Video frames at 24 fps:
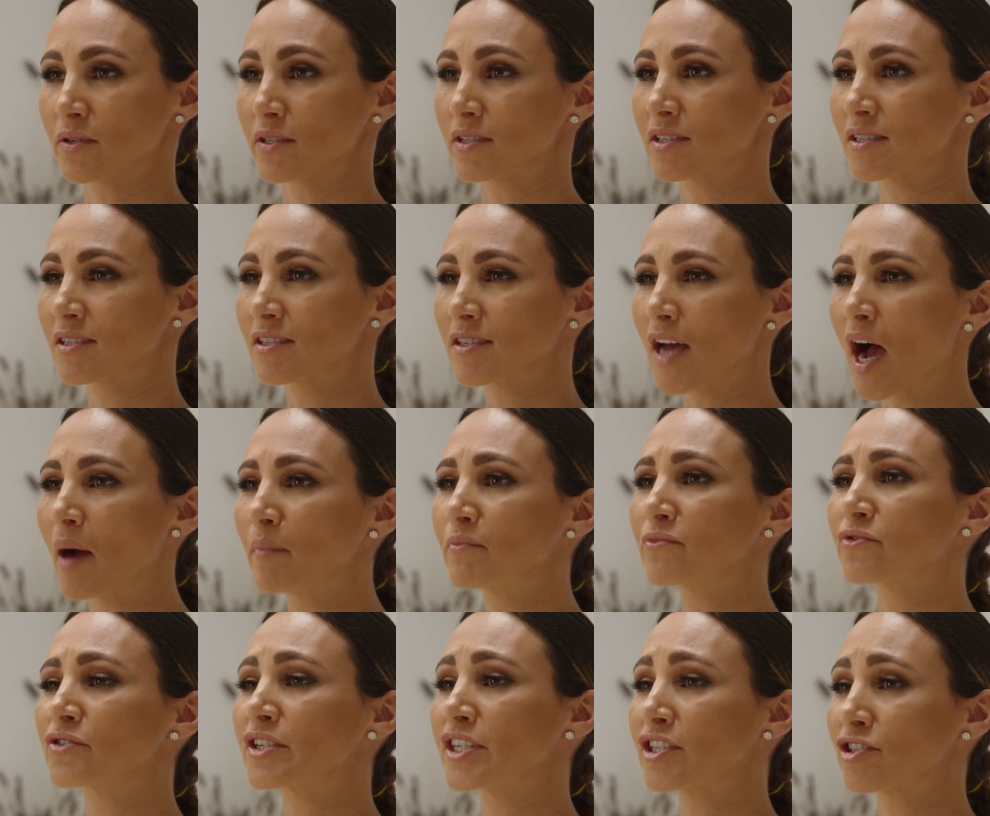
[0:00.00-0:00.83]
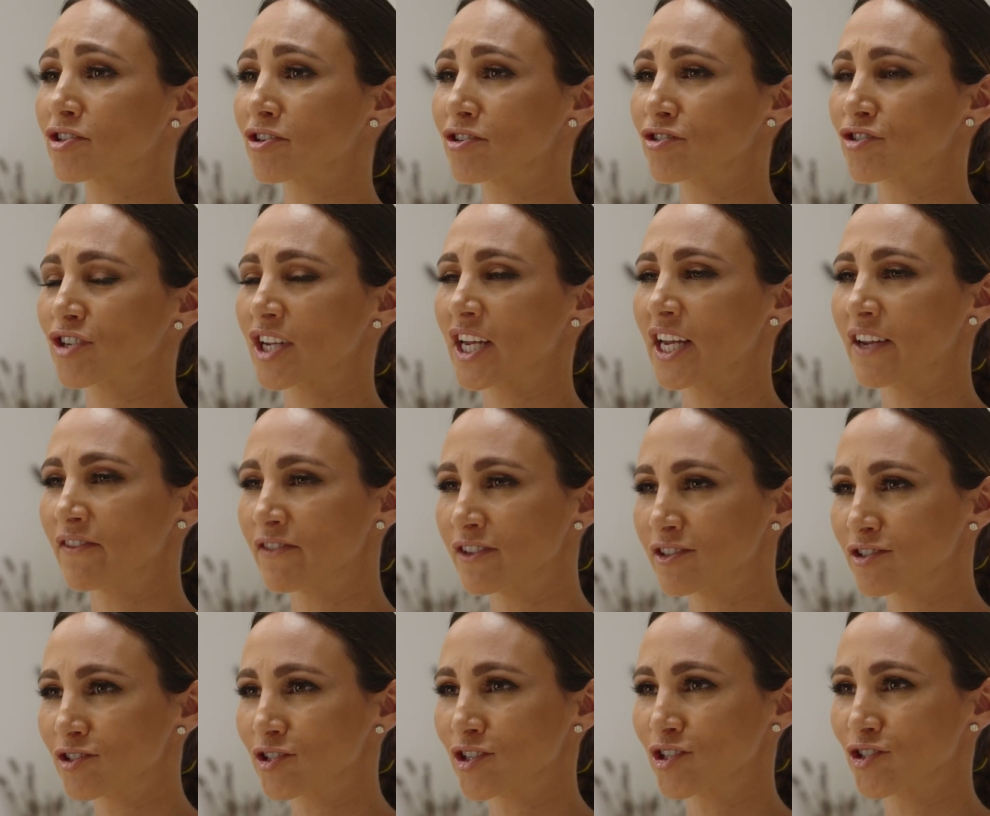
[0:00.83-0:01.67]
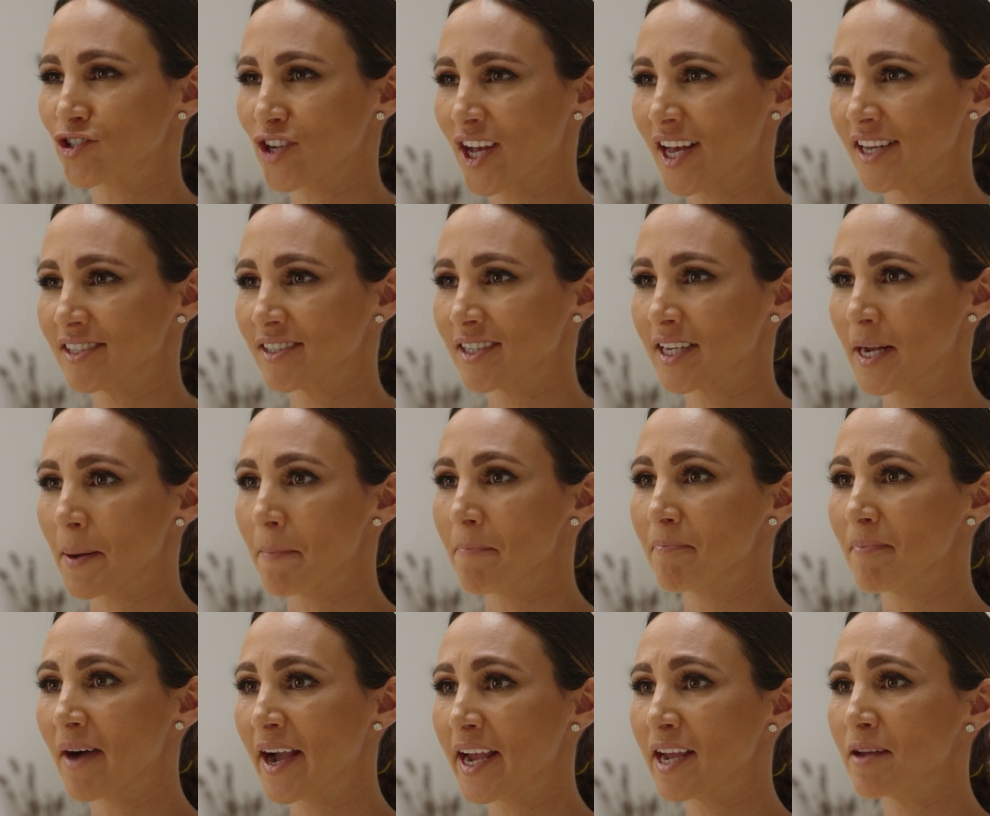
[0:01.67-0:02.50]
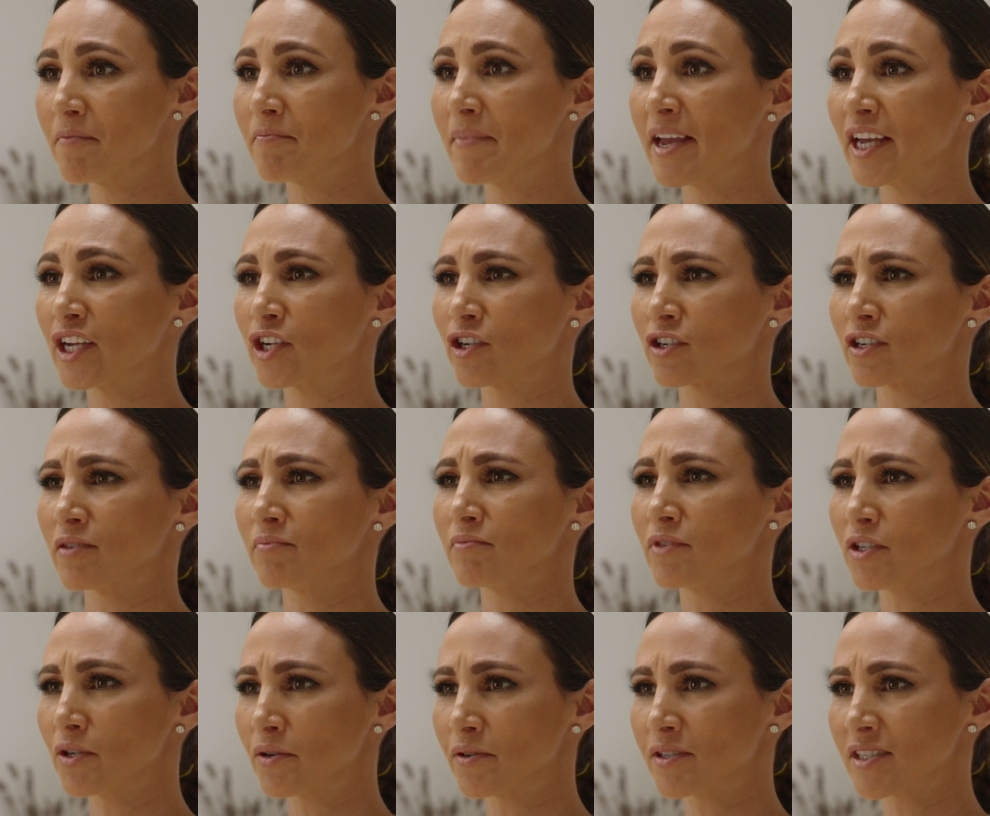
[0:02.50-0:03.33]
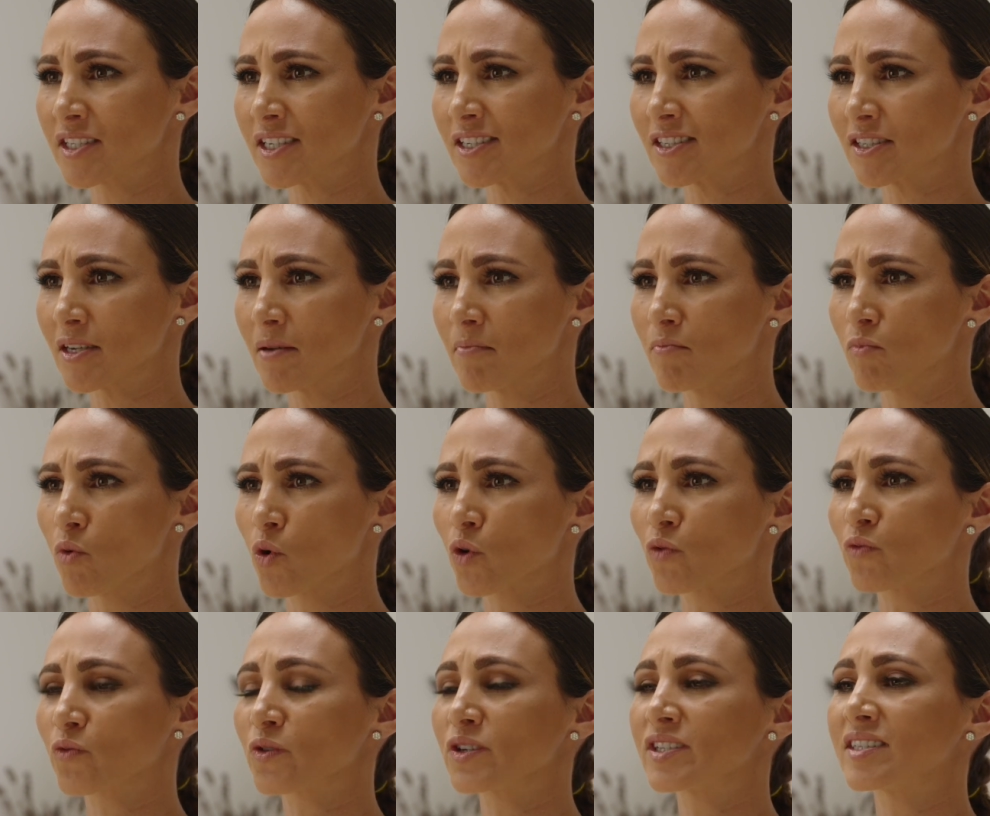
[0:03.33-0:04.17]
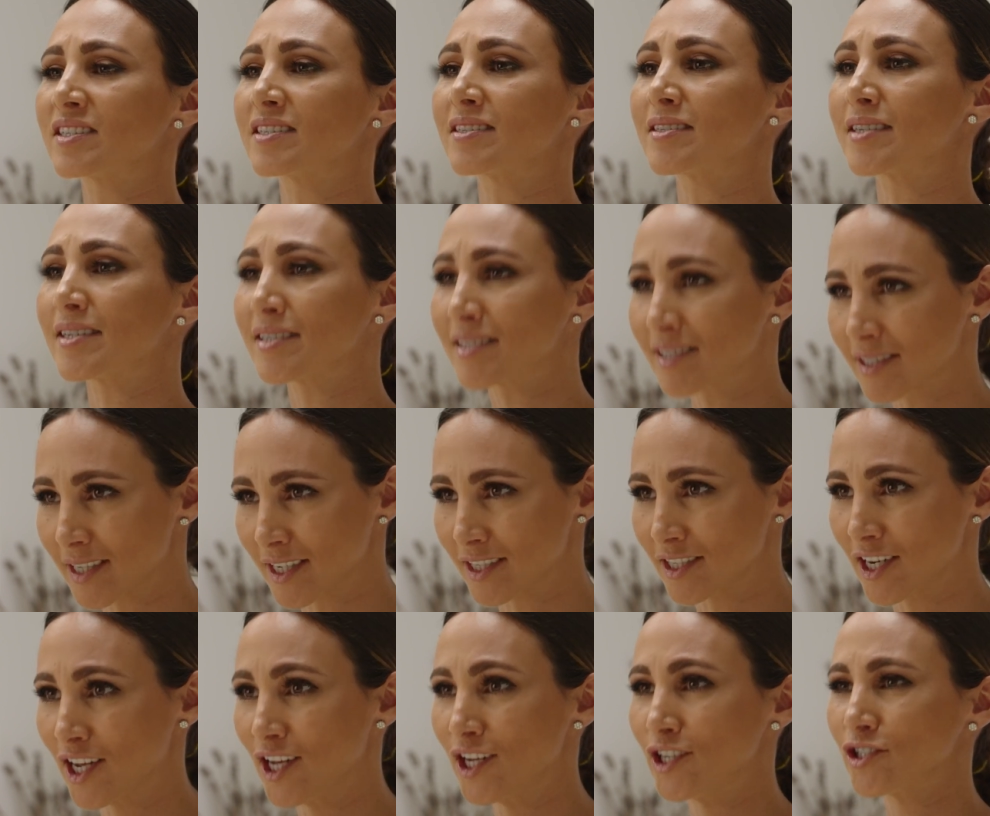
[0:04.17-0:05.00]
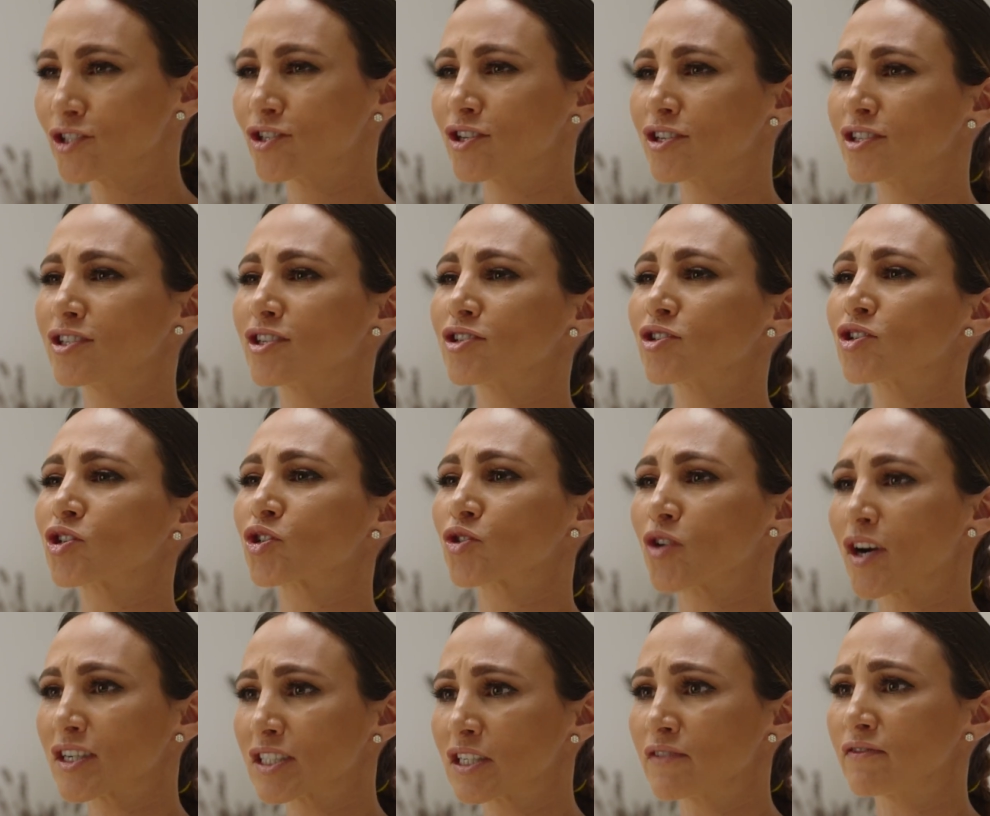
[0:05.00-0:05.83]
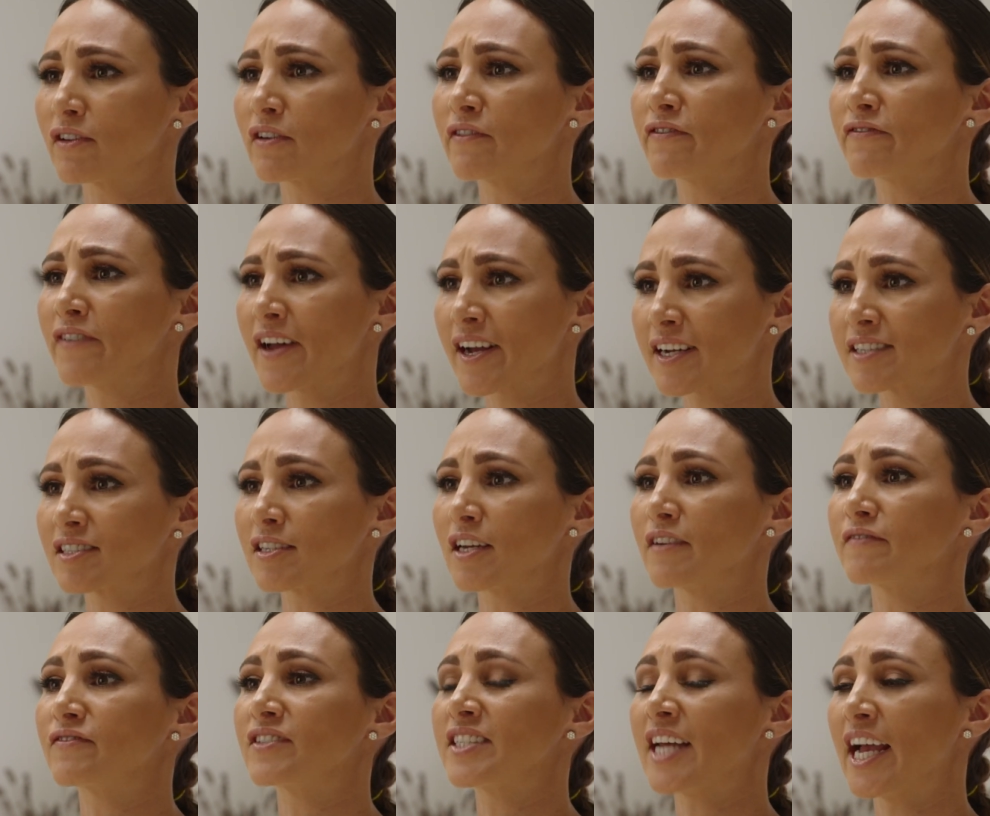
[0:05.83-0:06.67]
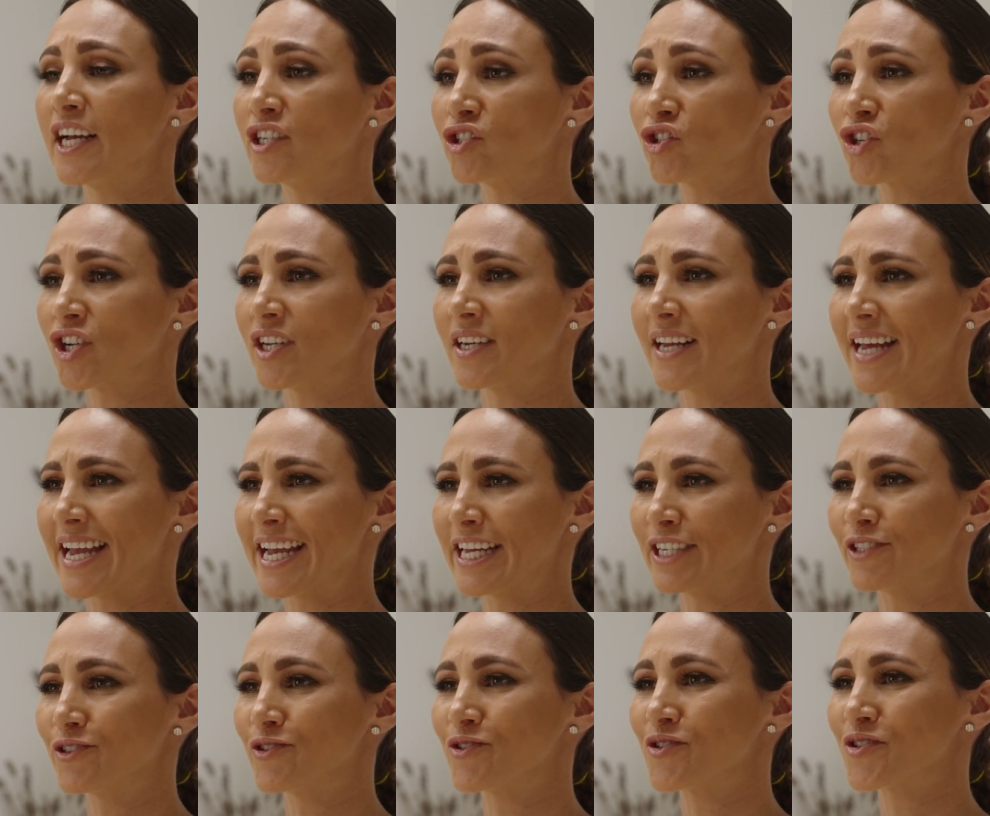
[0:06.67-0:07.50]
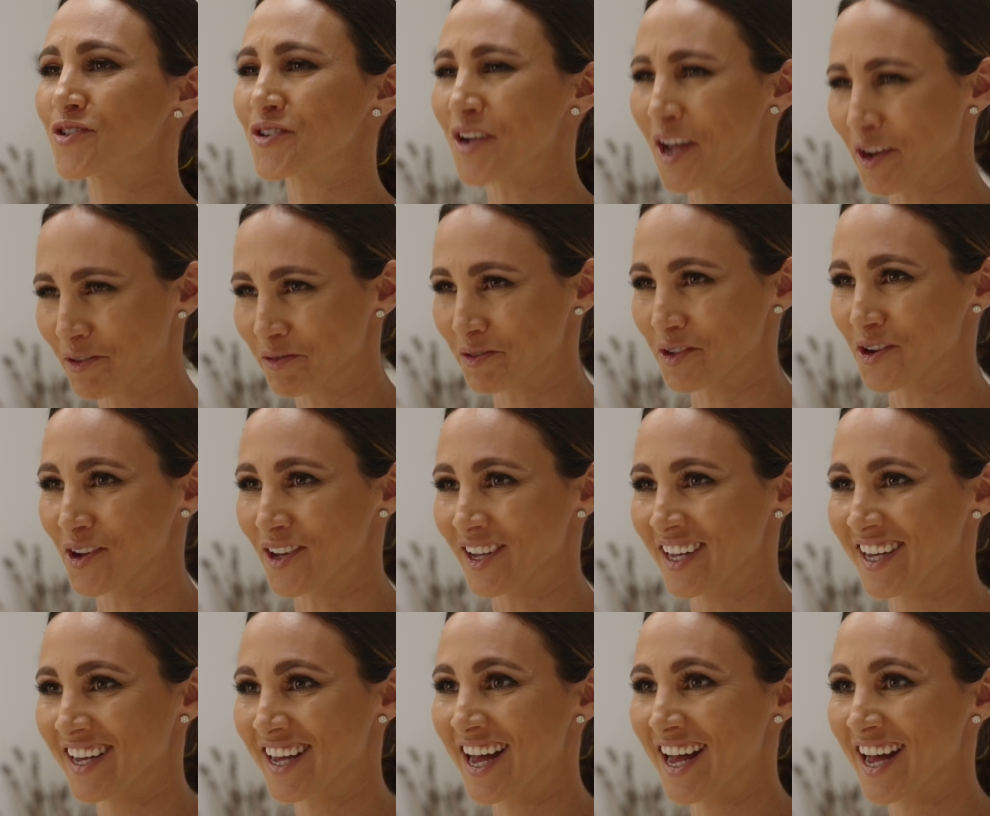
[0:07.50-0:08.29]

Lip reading: Some research even suggests that it might make your immune system more resistant to the destructive effects of tension in general.